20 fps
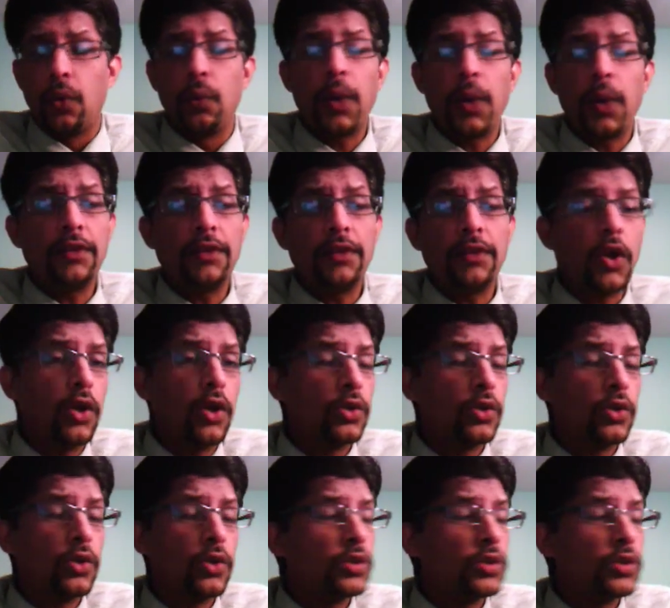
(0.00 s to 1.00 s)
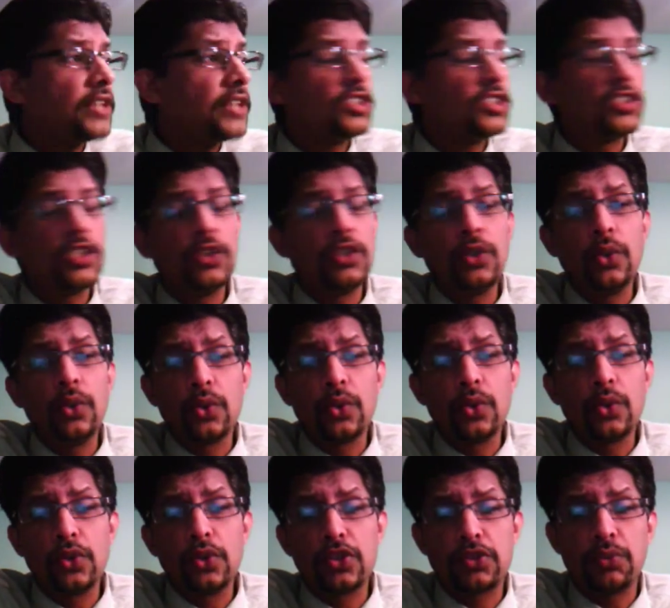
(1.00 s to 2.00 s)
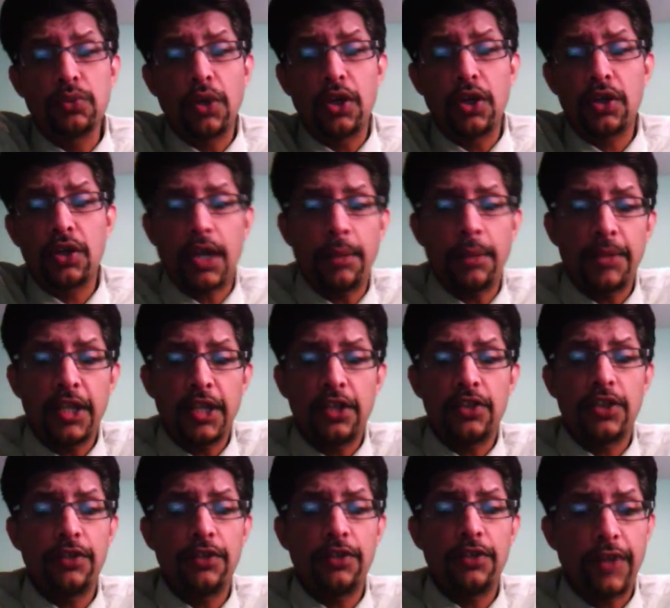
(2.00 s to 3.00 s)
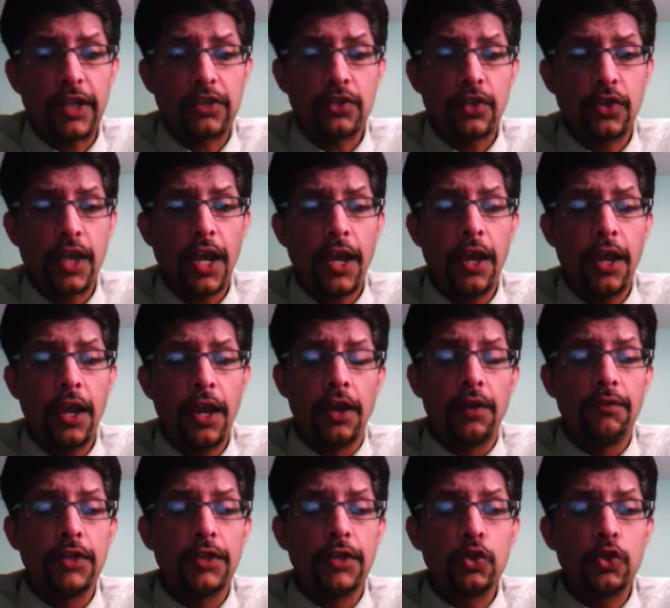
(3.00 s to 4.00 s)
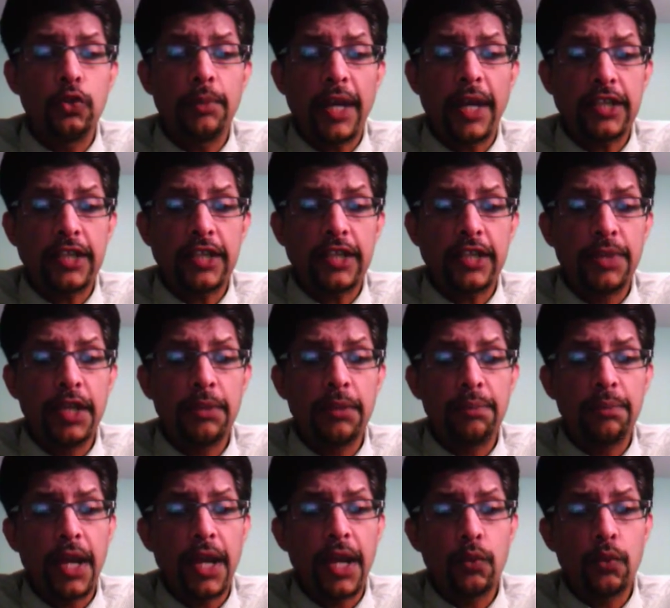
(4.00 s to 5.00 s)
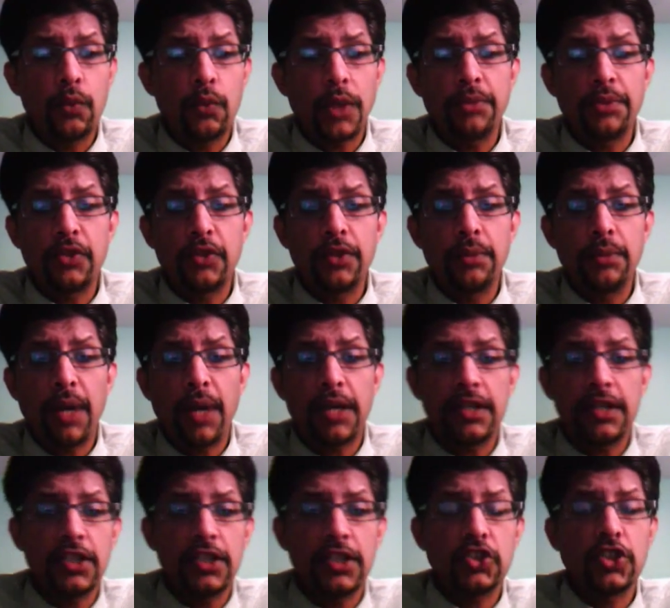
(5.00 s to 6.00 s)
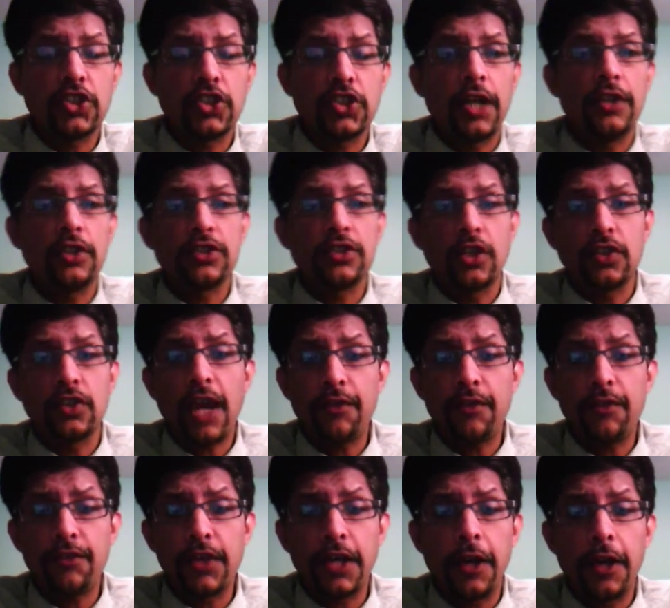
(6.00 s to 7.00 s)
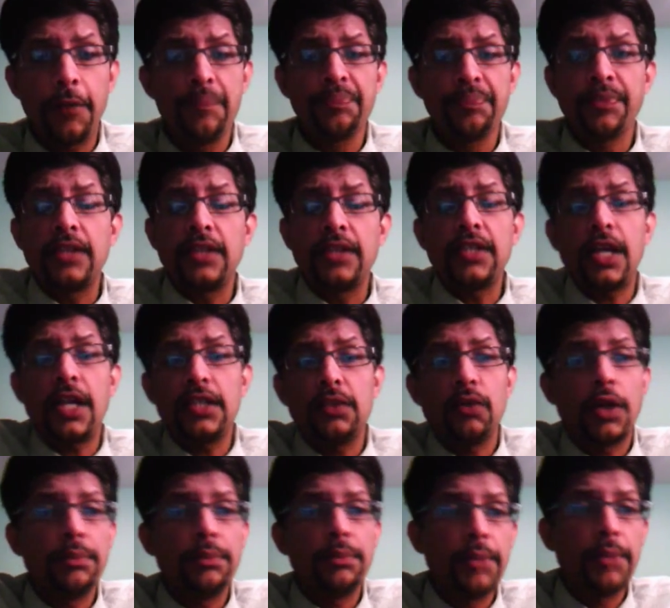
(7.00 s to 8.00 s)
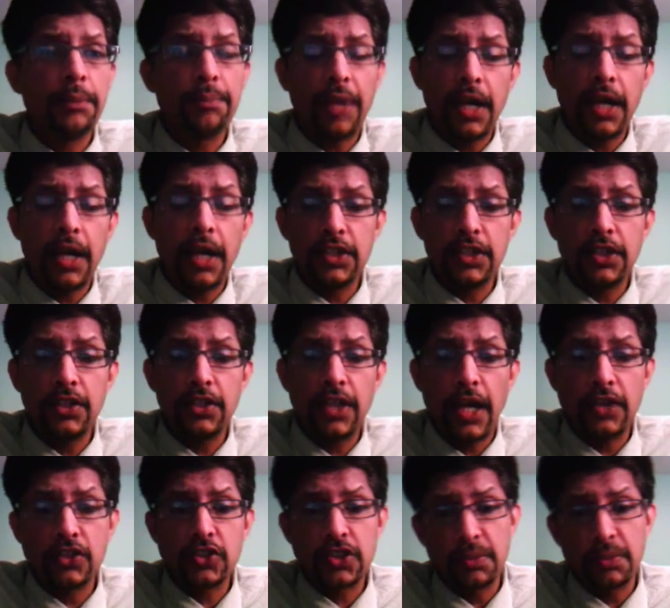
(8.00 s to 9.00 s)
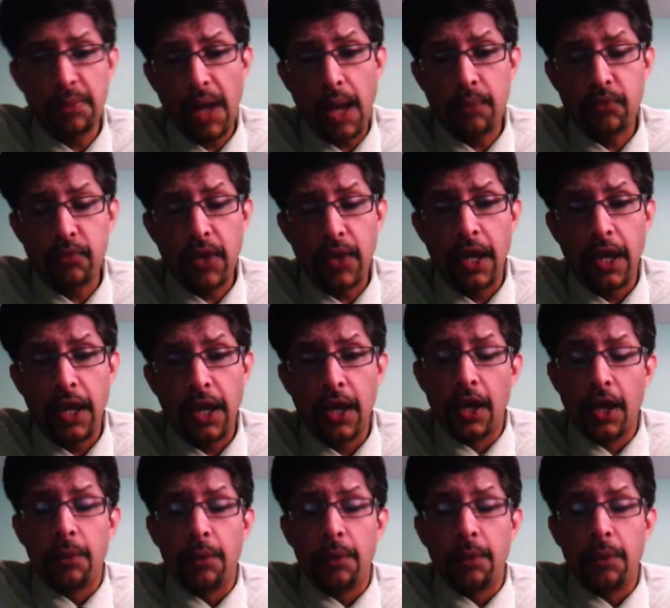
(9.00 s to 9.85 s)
Well, we all know the ICC new rules were coming under effect today, with two matches being played, one between Bangladesh and South Africa, and the other one being played with India and Zimbabwe.